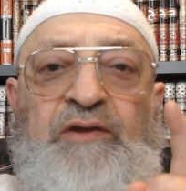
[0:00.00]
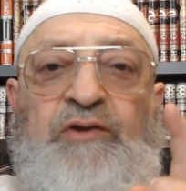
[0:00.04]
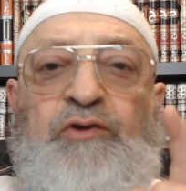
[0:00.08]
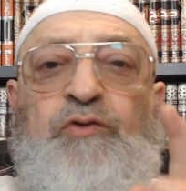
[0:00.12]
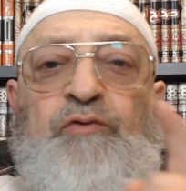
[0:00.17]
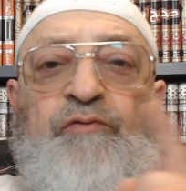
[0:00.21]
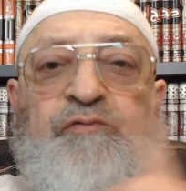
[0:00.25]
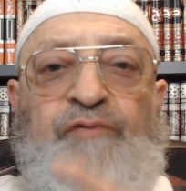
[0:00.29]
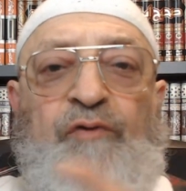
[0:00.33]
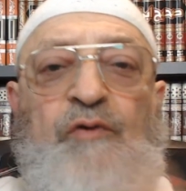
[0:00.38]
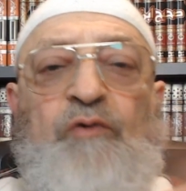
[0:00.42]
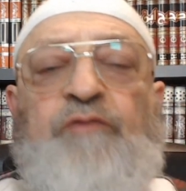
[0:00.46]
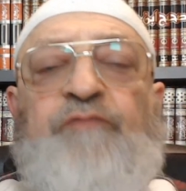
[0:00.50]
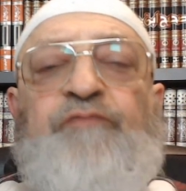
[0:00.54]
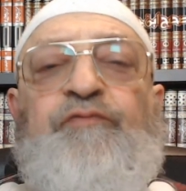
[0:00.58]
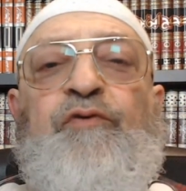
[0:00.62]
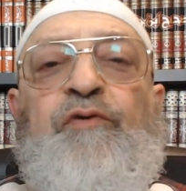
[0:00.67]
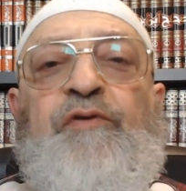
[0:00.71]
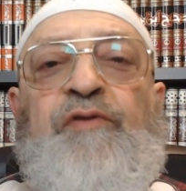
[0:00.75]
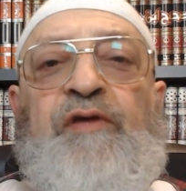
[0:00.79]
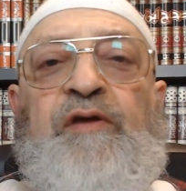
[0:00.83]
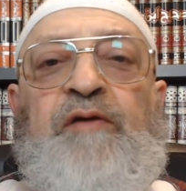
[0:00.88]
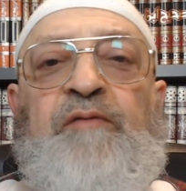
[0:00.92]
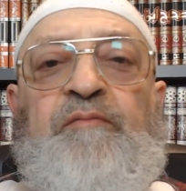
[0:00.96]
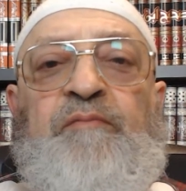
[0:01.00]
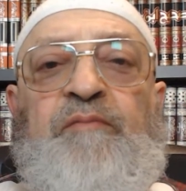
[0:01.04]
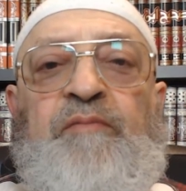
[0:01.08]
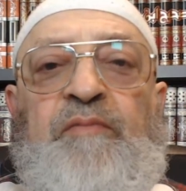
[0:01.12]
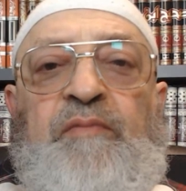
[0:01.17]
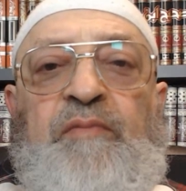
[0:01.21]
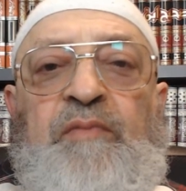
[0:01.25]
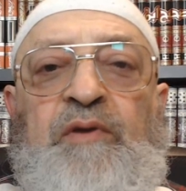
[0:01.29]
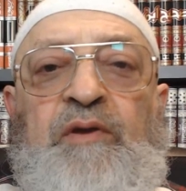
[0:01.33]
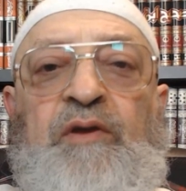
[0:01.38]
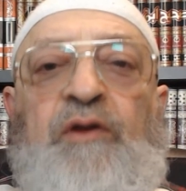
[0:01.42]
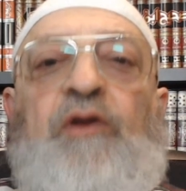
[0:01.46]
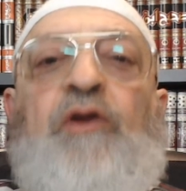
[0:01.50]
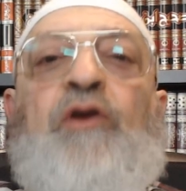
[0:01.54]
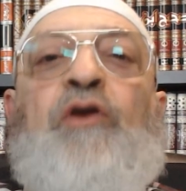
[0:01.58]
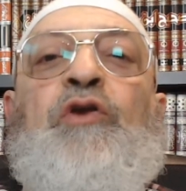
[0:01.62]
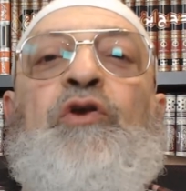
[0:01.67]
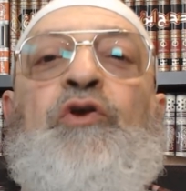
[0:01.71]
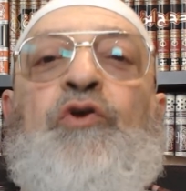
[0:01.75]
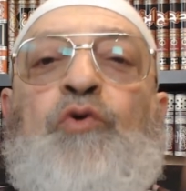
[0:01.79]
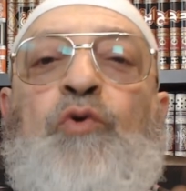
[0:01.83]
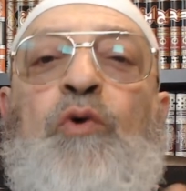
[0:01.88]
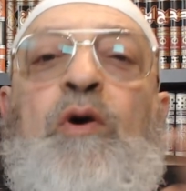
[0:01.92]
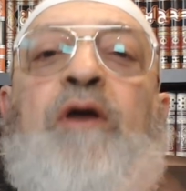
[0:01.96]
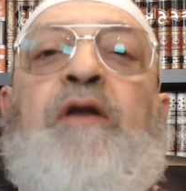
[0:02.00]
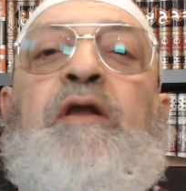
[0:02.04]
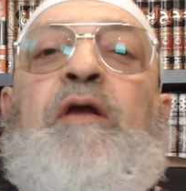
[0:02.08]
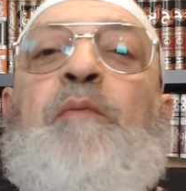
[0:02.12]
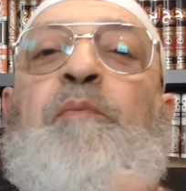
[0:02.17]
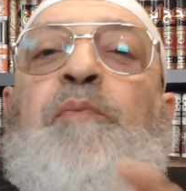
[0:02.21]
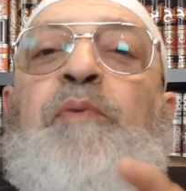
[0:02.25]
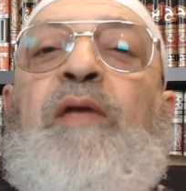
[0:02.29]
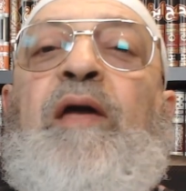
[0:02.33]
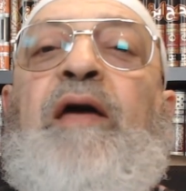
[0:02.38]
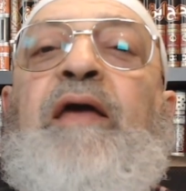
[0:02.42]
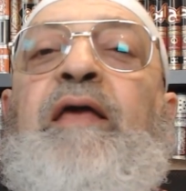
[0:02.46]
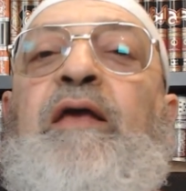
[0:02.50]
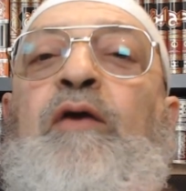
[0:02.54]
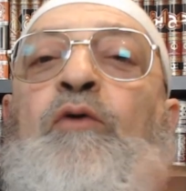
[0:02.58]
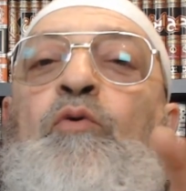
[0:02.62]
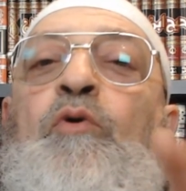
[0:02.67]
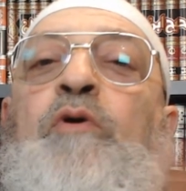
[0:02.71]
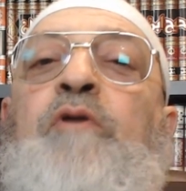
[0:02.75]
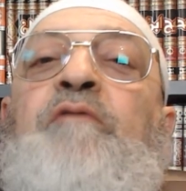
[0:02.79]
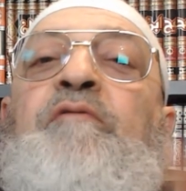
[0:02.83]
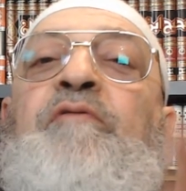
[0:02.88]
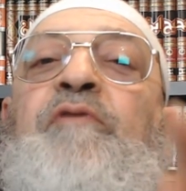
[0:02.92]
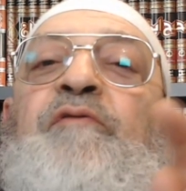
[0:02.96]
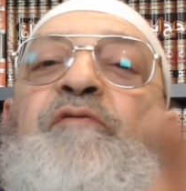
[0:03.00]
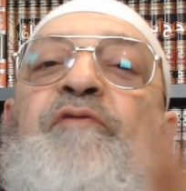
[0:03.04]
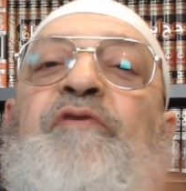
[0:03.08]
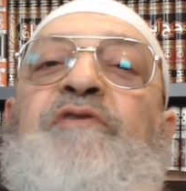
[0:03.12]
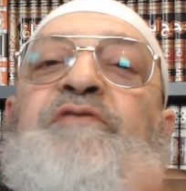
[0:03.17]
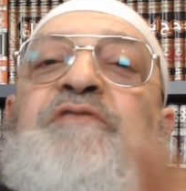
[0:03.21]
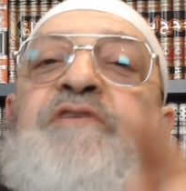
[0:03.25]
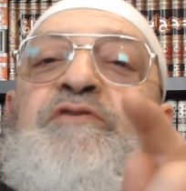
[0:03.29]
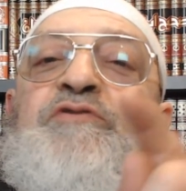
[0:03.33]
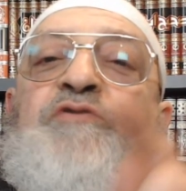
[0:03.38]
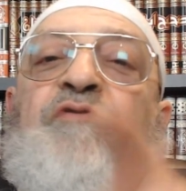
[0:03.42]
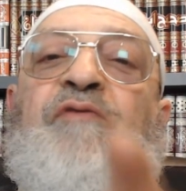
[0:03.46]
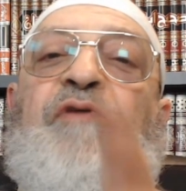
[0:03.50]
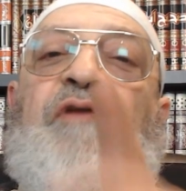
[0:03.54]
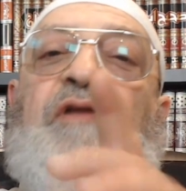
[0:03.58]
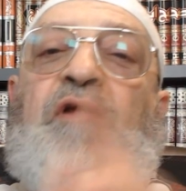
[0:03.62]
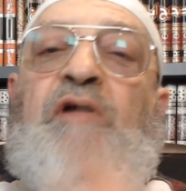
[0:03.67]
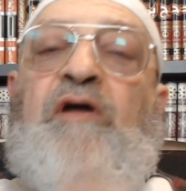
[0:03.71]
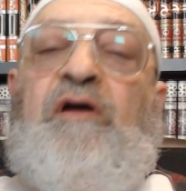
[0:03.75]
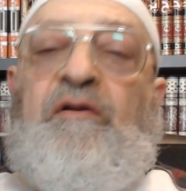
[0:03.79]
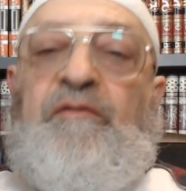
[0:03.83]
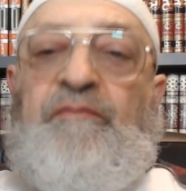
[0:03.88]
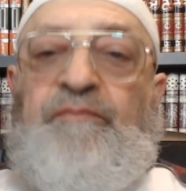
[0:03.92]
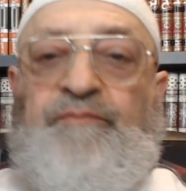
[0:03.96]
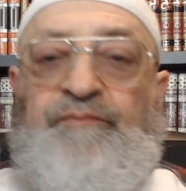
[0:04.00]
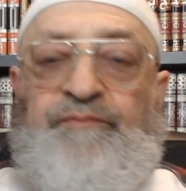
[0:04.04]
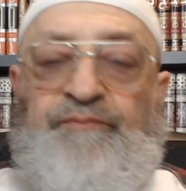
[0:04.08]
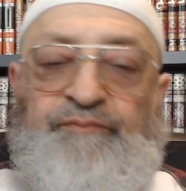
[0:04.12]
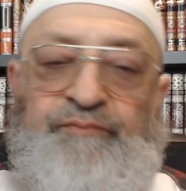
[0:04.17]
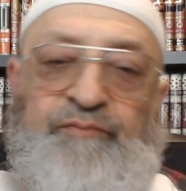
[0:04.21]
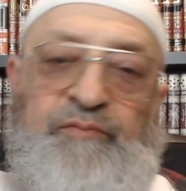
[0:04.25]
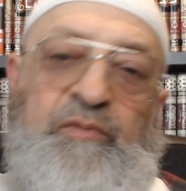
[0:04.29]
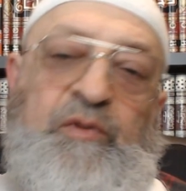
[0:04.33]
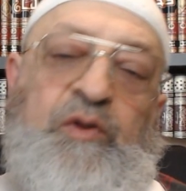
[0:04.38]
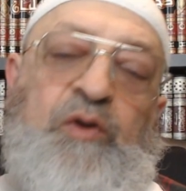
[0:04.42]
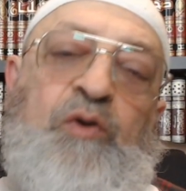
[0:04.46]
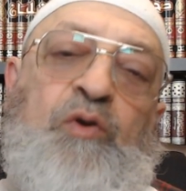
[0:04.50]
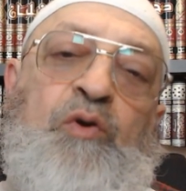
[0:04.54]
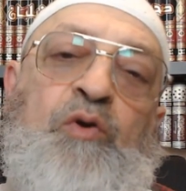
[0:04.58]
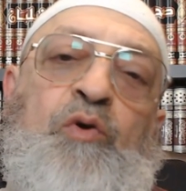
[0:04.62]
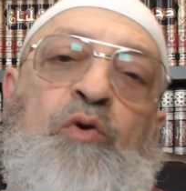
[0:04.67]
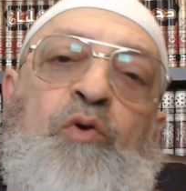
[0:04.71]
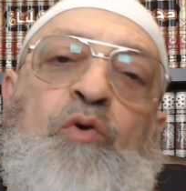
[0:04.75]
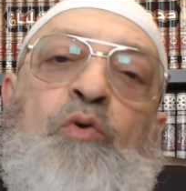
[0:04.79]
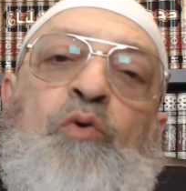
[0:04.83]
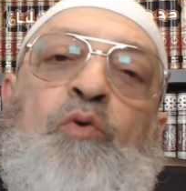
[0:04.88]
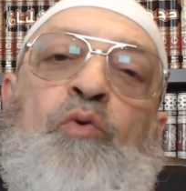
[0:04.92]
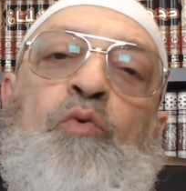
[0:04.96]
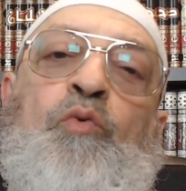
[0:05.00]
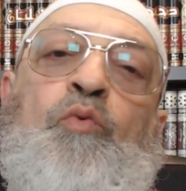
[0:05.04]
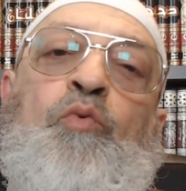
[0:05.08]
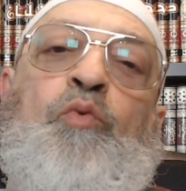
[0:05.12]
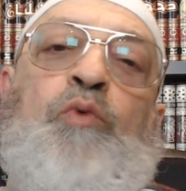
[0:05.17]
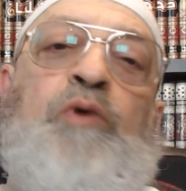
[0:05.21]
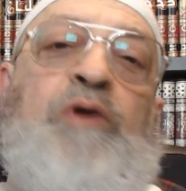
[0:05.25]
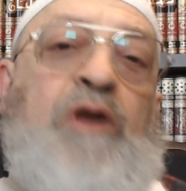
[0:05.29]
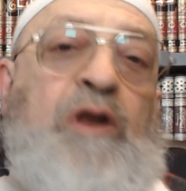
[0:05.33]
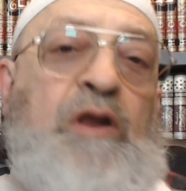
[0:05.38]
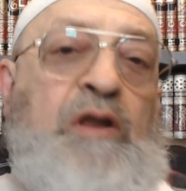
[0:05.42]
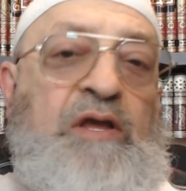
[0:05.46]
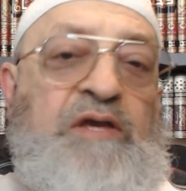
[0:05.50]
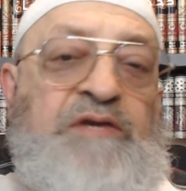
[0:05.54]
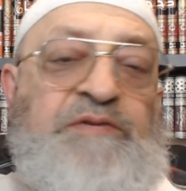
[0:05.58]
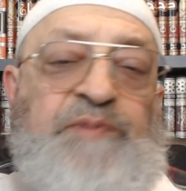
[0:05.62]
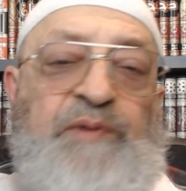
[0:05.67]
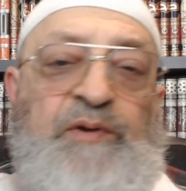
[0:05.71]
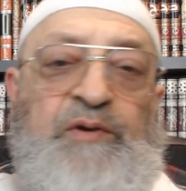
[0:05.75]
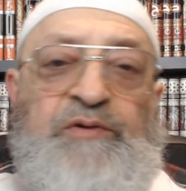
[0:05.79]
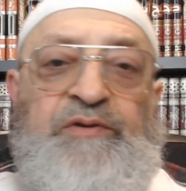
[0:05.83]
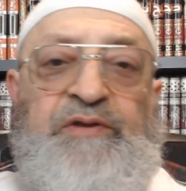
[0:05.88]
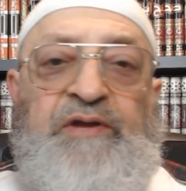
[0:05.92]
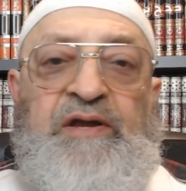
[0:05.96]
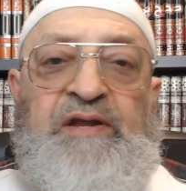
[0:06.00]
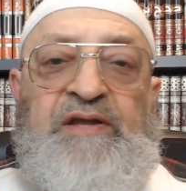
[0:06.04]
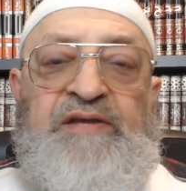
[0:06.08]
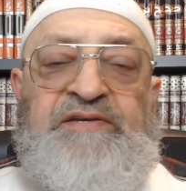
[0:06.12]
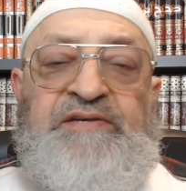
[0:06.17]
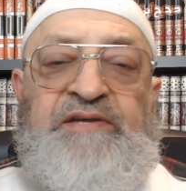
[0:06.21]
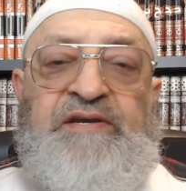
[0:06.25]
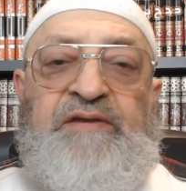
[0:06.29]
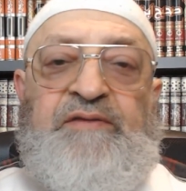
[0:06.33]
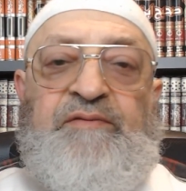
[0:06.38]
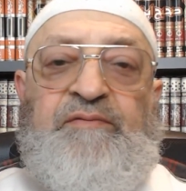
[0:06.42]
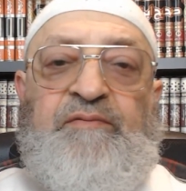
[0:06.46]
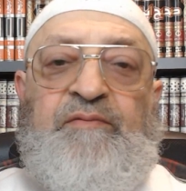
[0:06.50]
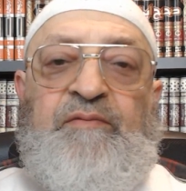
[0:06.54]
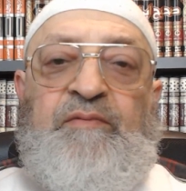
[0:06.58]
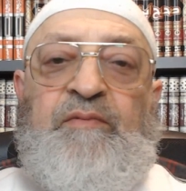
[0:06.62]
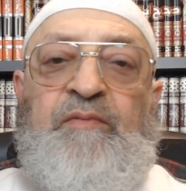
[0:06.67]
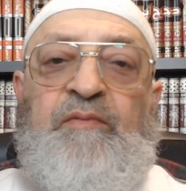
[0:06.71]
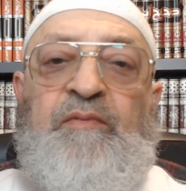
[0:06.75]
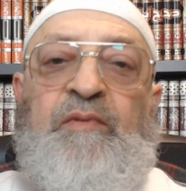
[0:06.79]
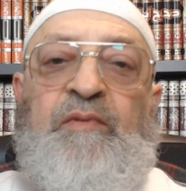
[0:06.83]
you vote for them, you are applying one of the verses of Allah. When Allah subhanahu wa ta'ala said,